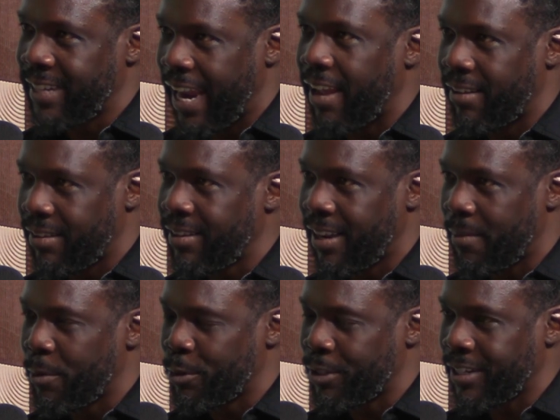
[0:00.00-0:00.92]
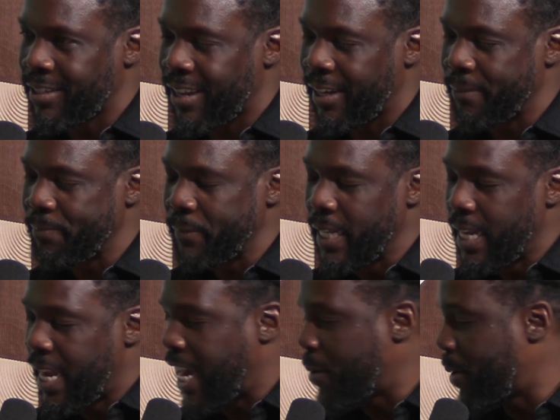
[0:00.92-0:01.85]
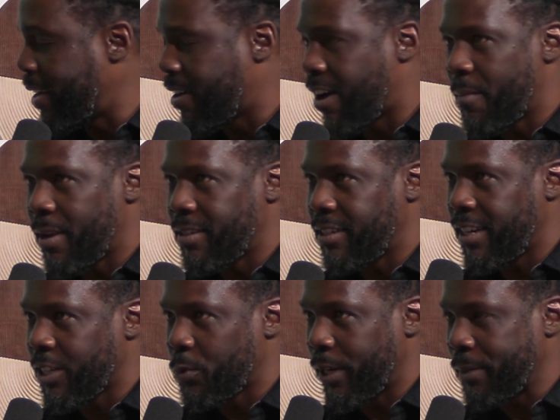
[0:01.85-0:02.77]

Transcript: Yeah. Mostly exciting. Anyway. All right, man. See you next week.